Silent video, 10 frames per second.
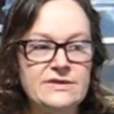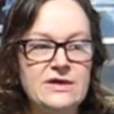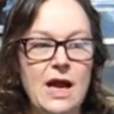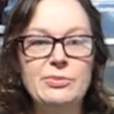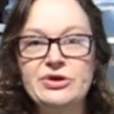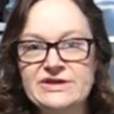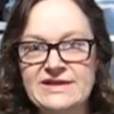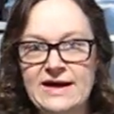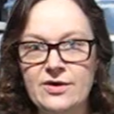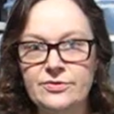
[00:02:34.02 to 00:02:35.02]
I put it
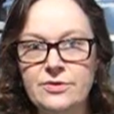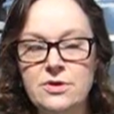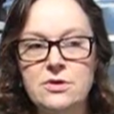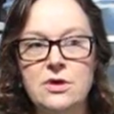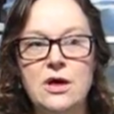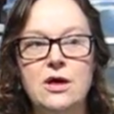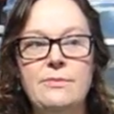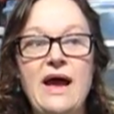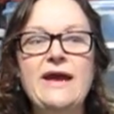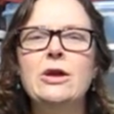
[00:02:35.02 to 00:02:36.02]
down.
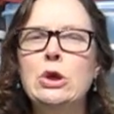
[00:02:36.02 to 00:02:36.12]
I had